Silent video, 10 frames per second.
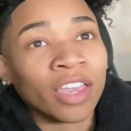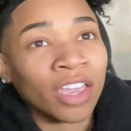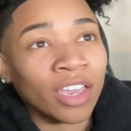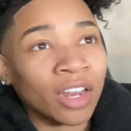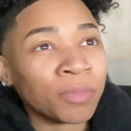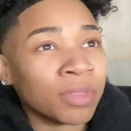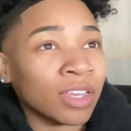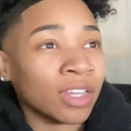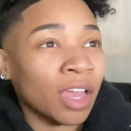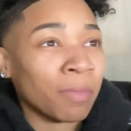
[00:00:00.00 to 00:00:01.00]
And I'm
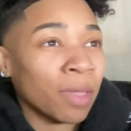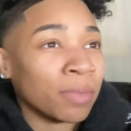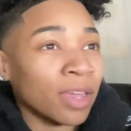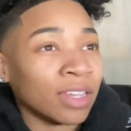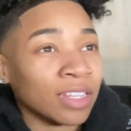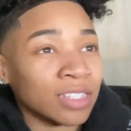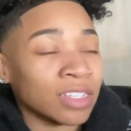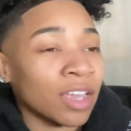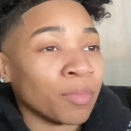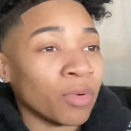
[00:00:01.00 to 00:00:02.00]
thinking like maybe they
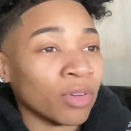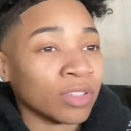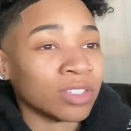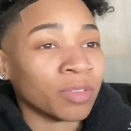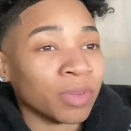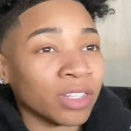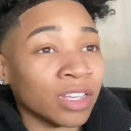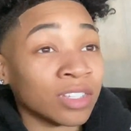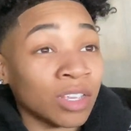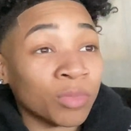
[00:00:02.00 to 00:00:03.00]
lease ain't broke or something like
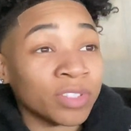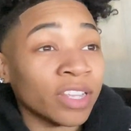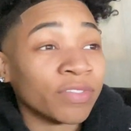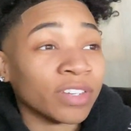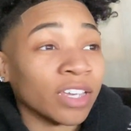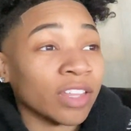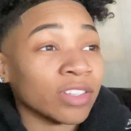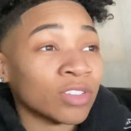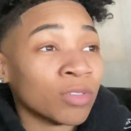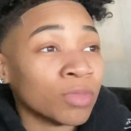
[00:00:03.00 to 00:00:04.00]
that because they was living
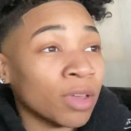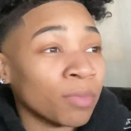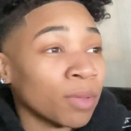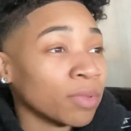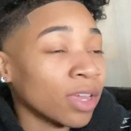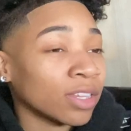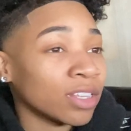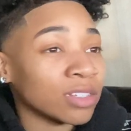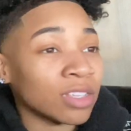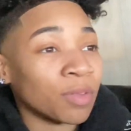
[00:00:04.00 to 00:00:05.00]
together. So so I'm like, maybe they
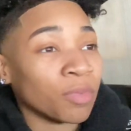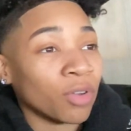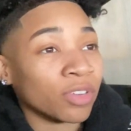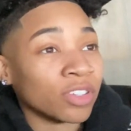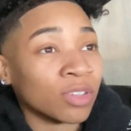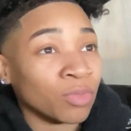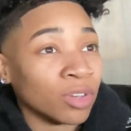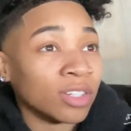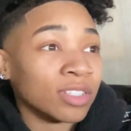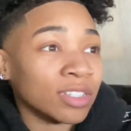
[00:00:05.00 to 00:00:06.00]
lease ain't broken. She
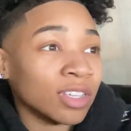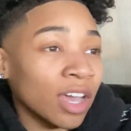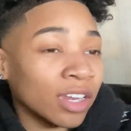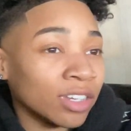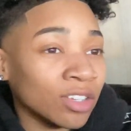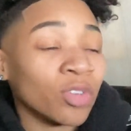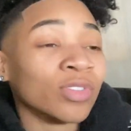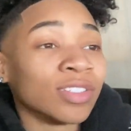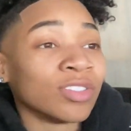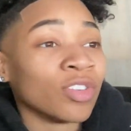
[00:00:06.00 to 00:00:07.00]
really just got to deal
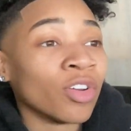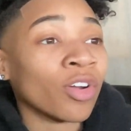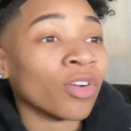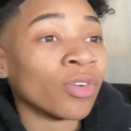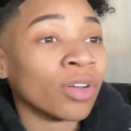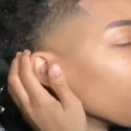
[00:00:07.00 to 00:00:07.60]
with this girl.